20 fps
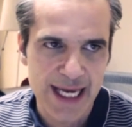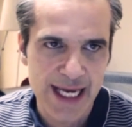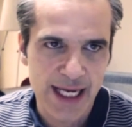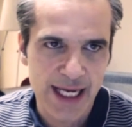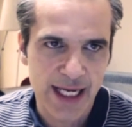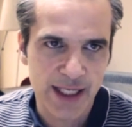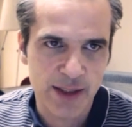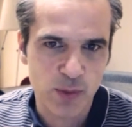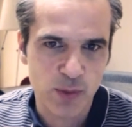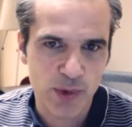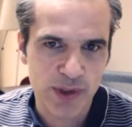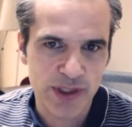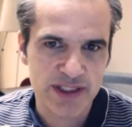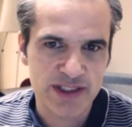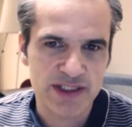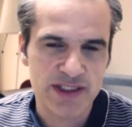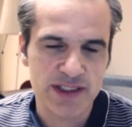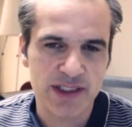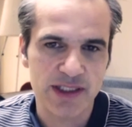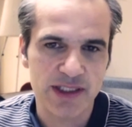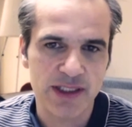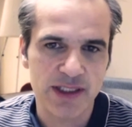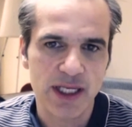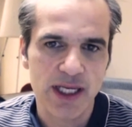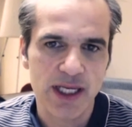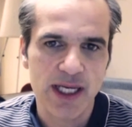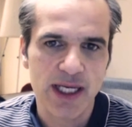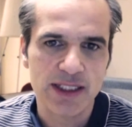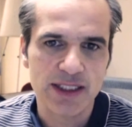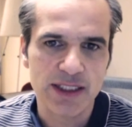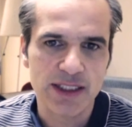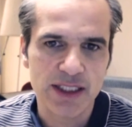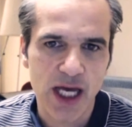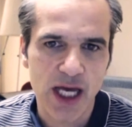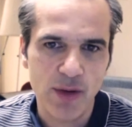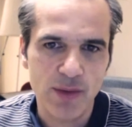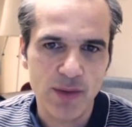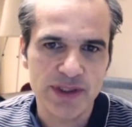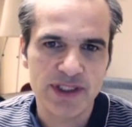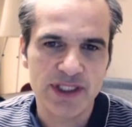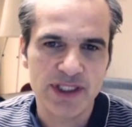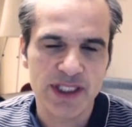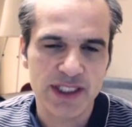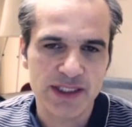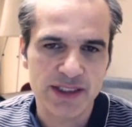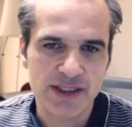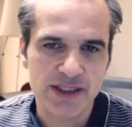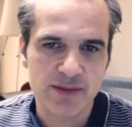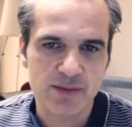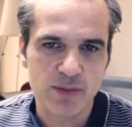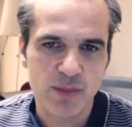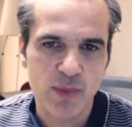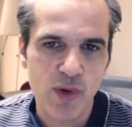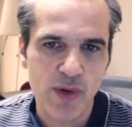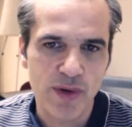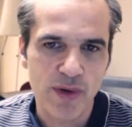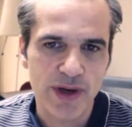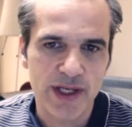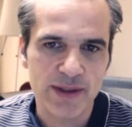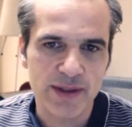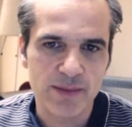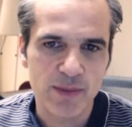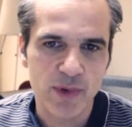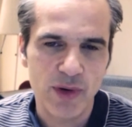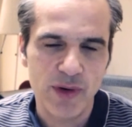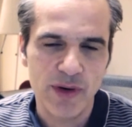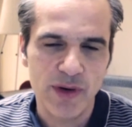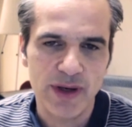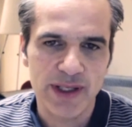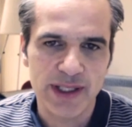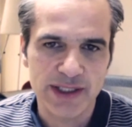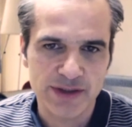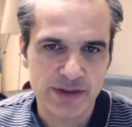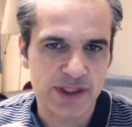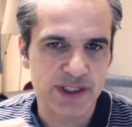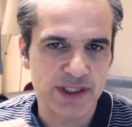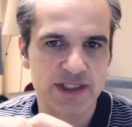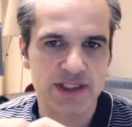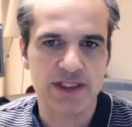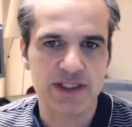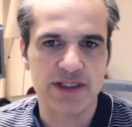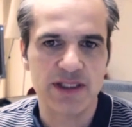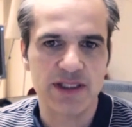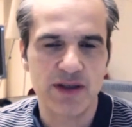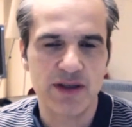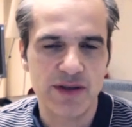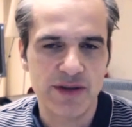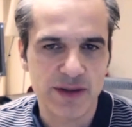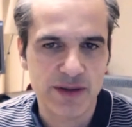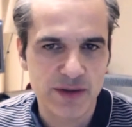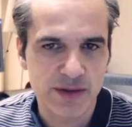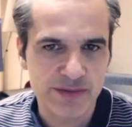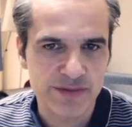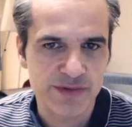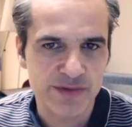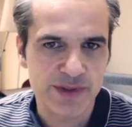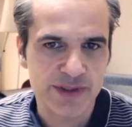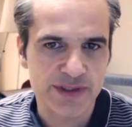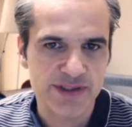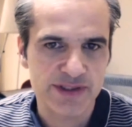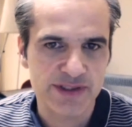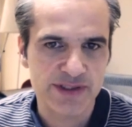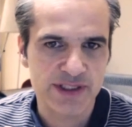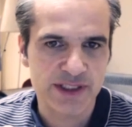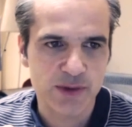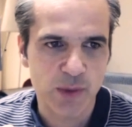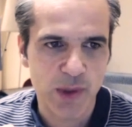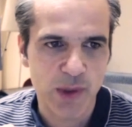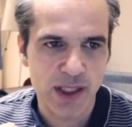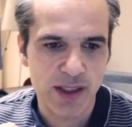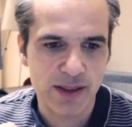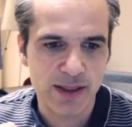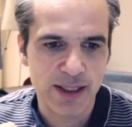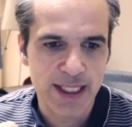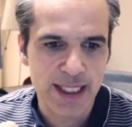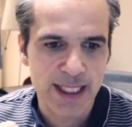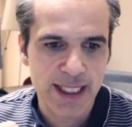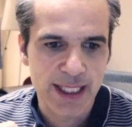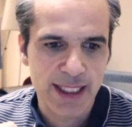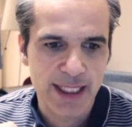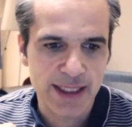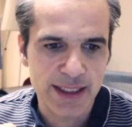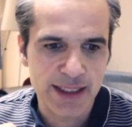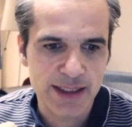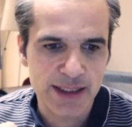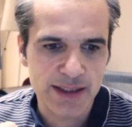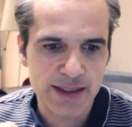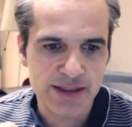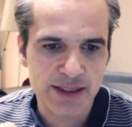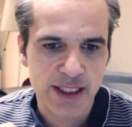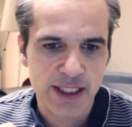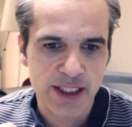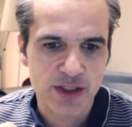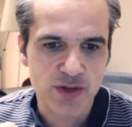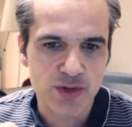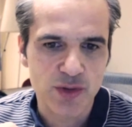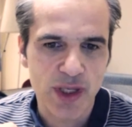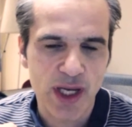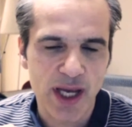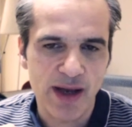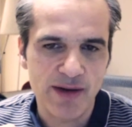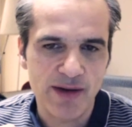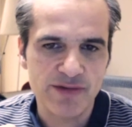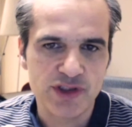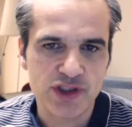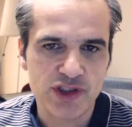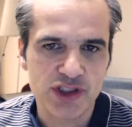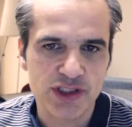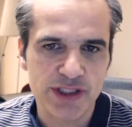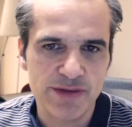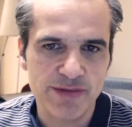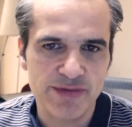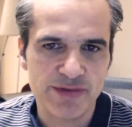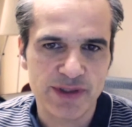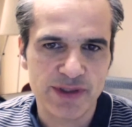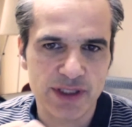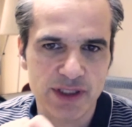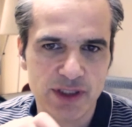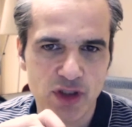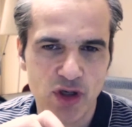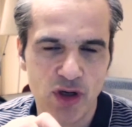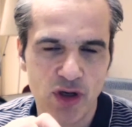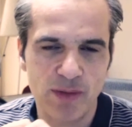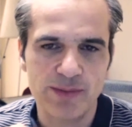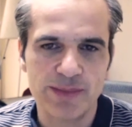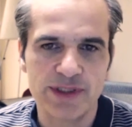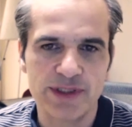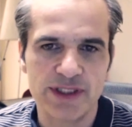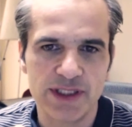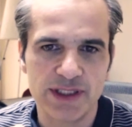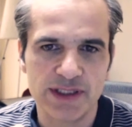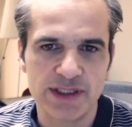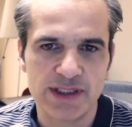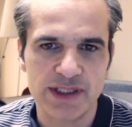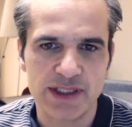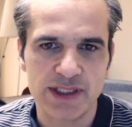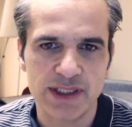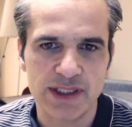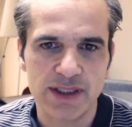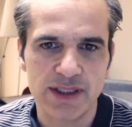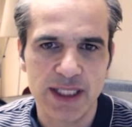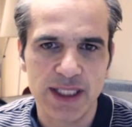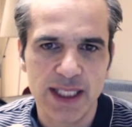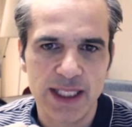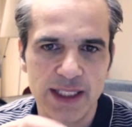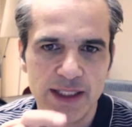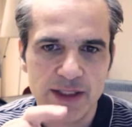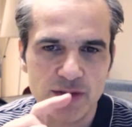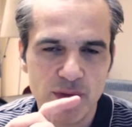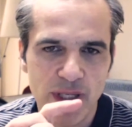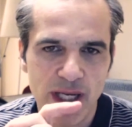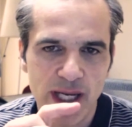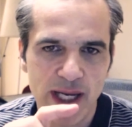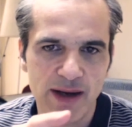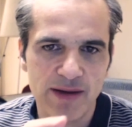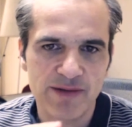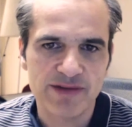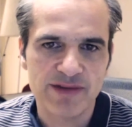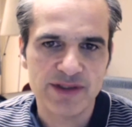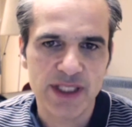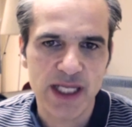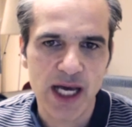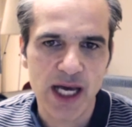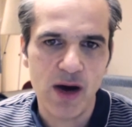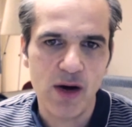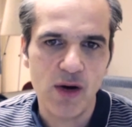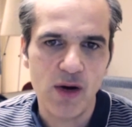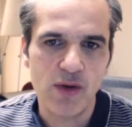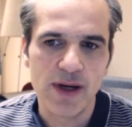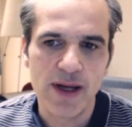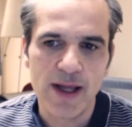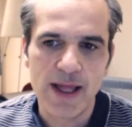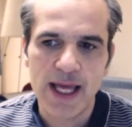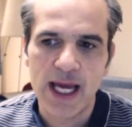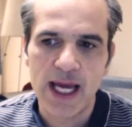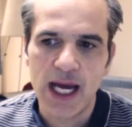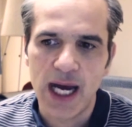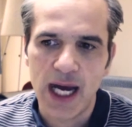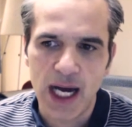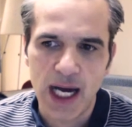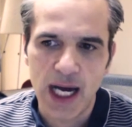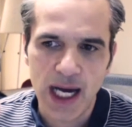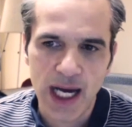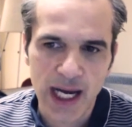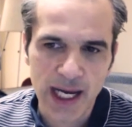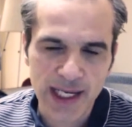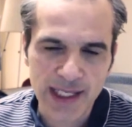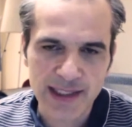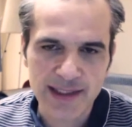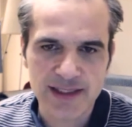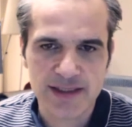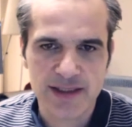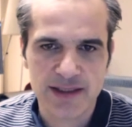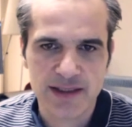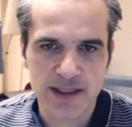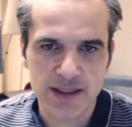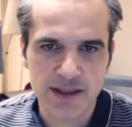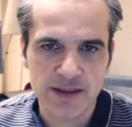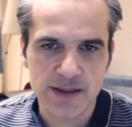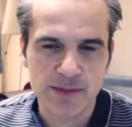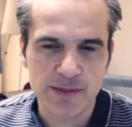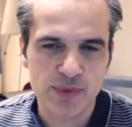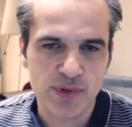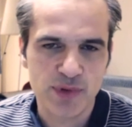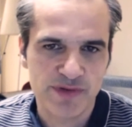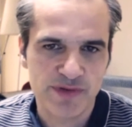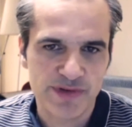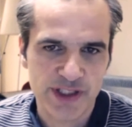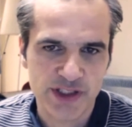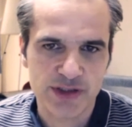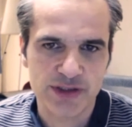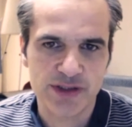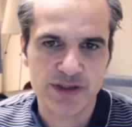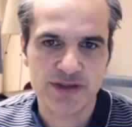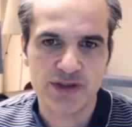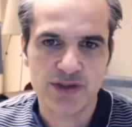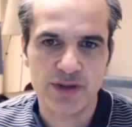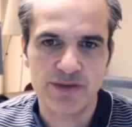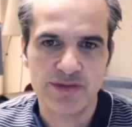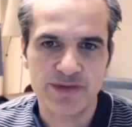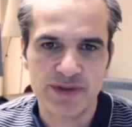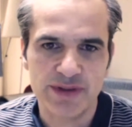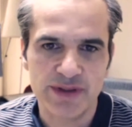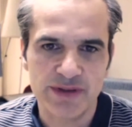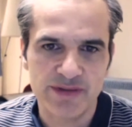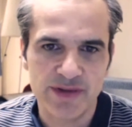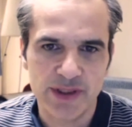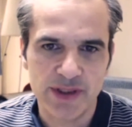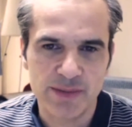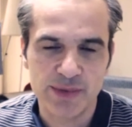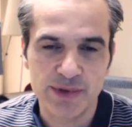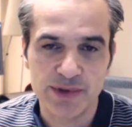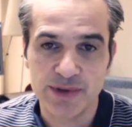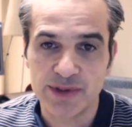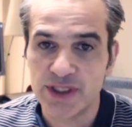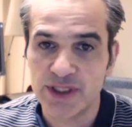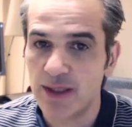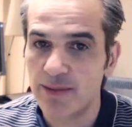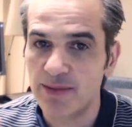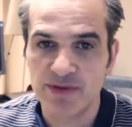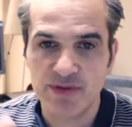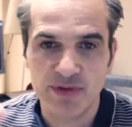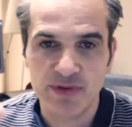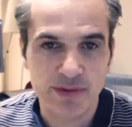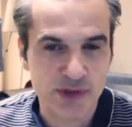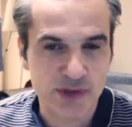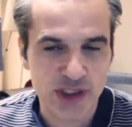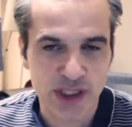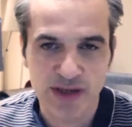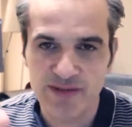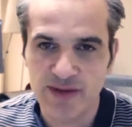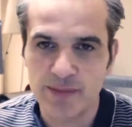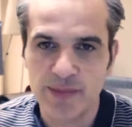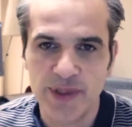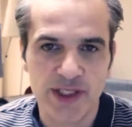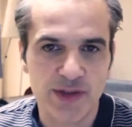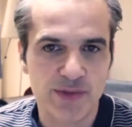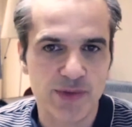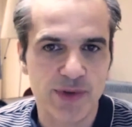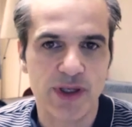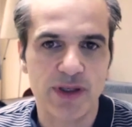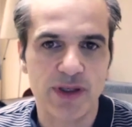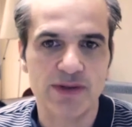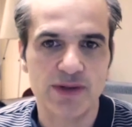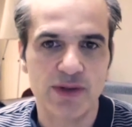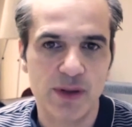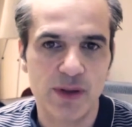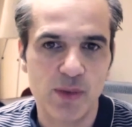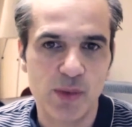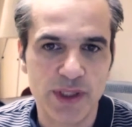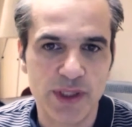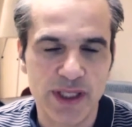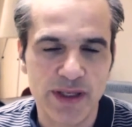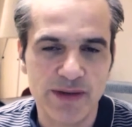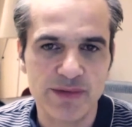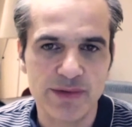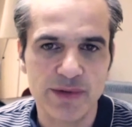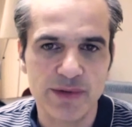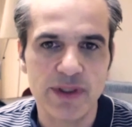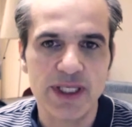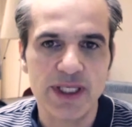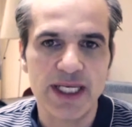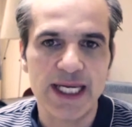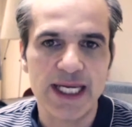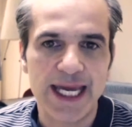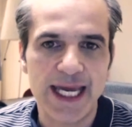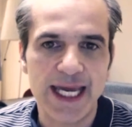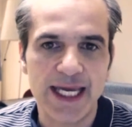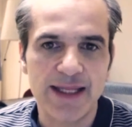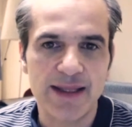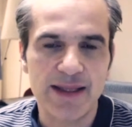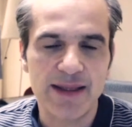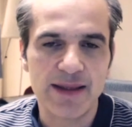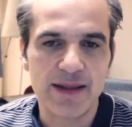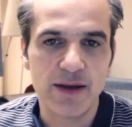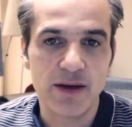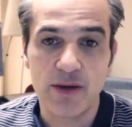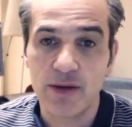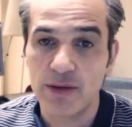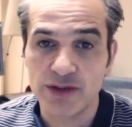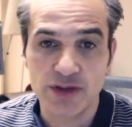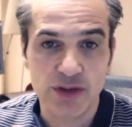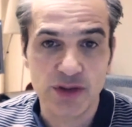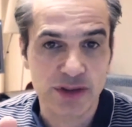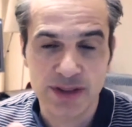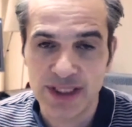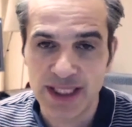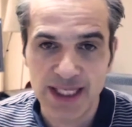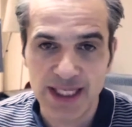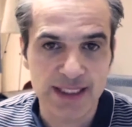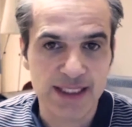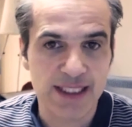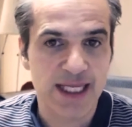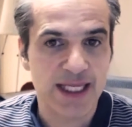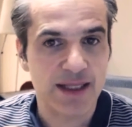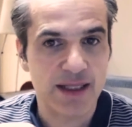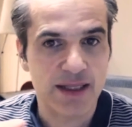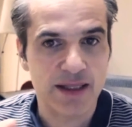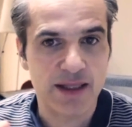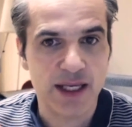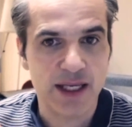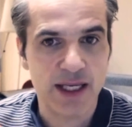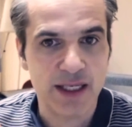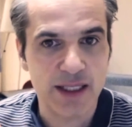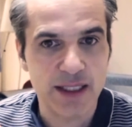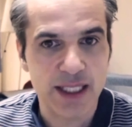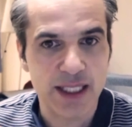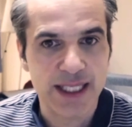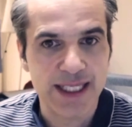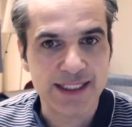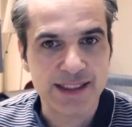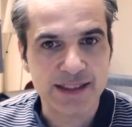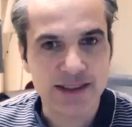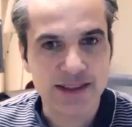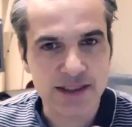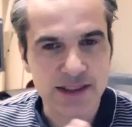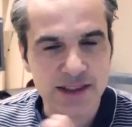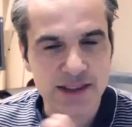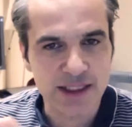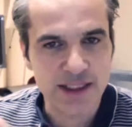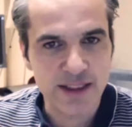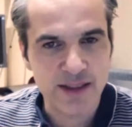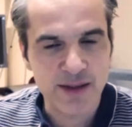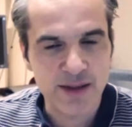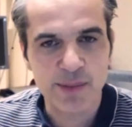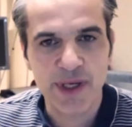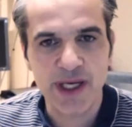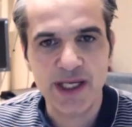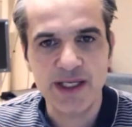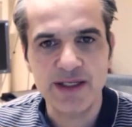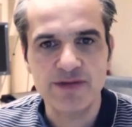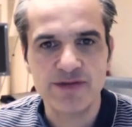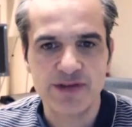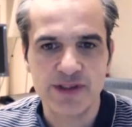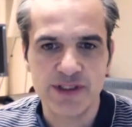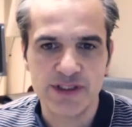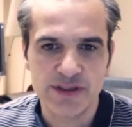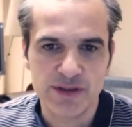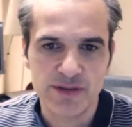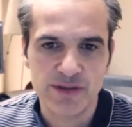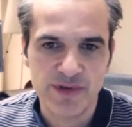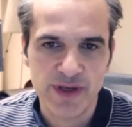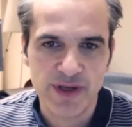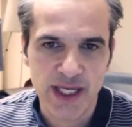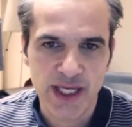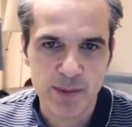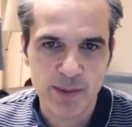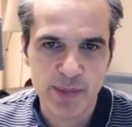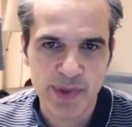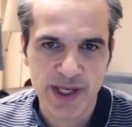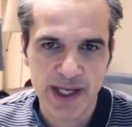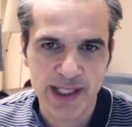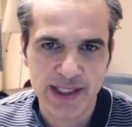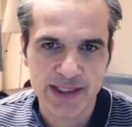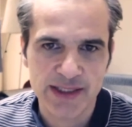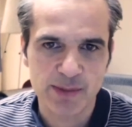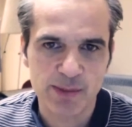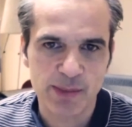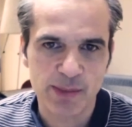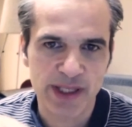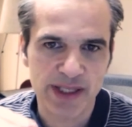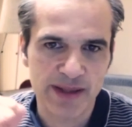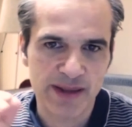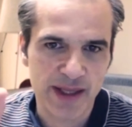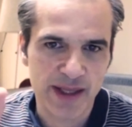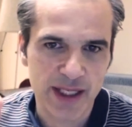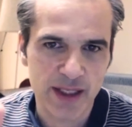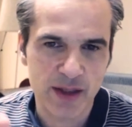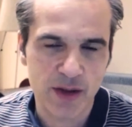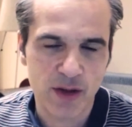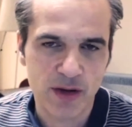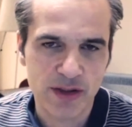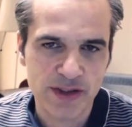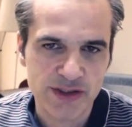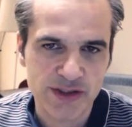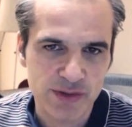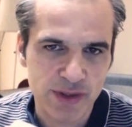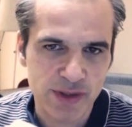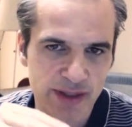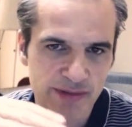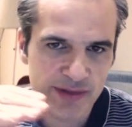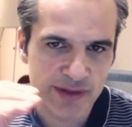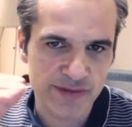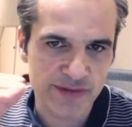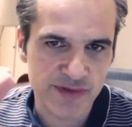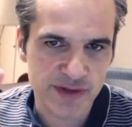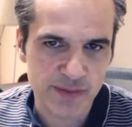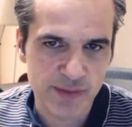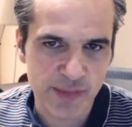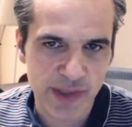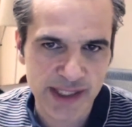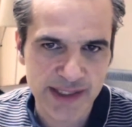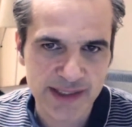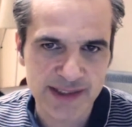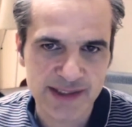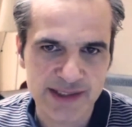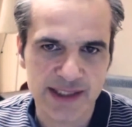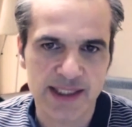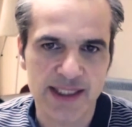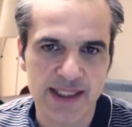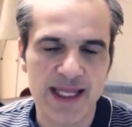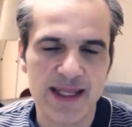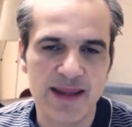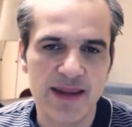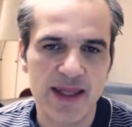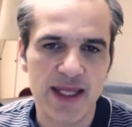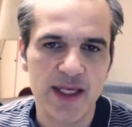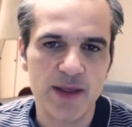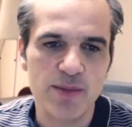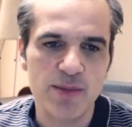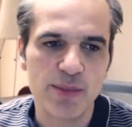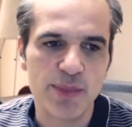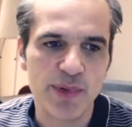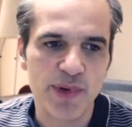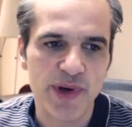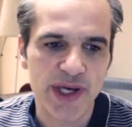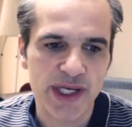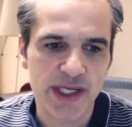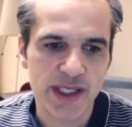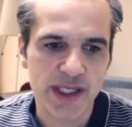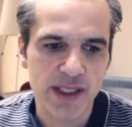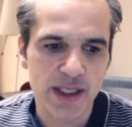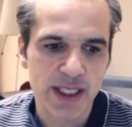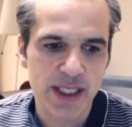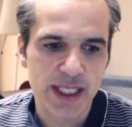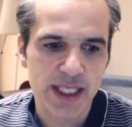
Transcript: And what I see nowadays more and more, and you can see that on the conferences as well, is you have a shift in competency. You have now highly skilled professional software developers coming from a Java background or whatever, or .NET, and they see the benefits of Apex, but they also have a different mindset, and they bring